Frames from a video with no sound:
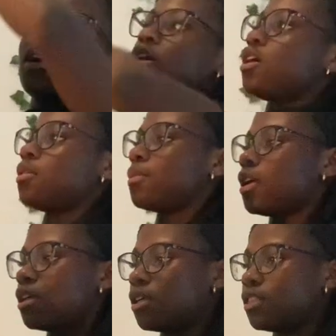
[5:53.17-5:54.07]
Um
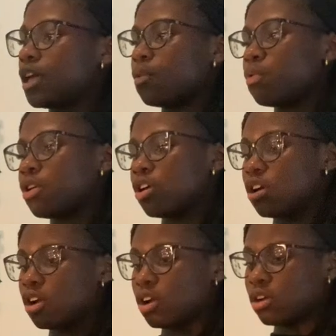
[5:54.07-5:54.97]
they
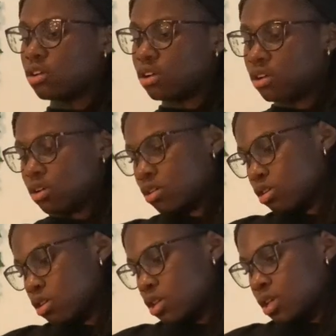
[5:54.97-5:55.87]
were
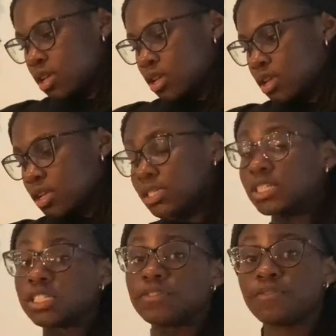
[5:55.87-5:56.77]

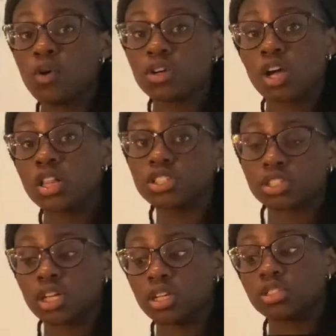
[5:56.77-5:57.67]
sixty-four
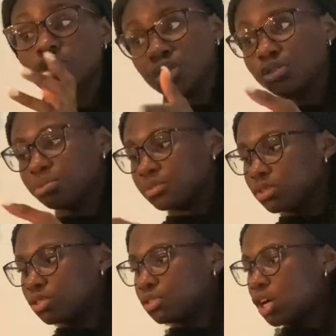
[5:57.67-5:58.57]
dollars too,
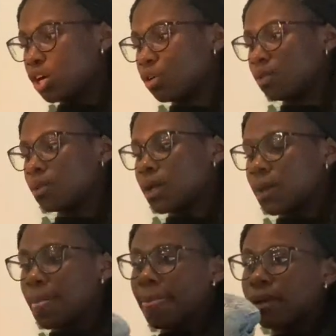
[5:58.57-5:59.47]
so
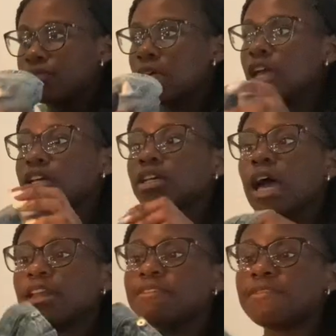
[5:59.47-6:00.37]
they
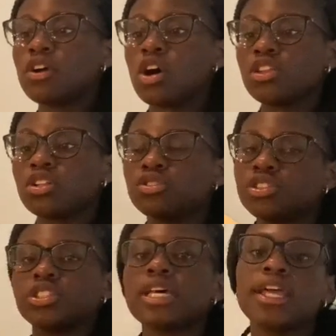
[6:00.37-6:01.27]
kind of feel on the
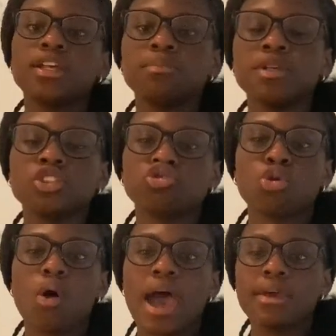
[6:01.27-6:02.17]
looser side on me.
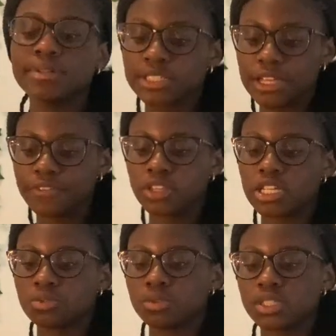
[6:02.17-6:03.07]
So I would say for
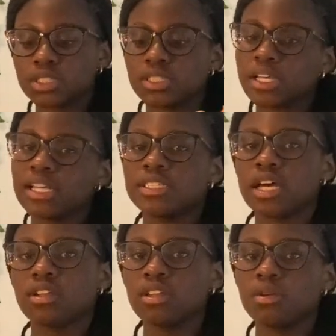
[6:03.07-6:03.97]
these ones, size
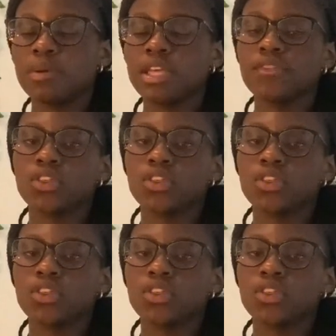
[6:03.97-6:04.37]
down a little bit, even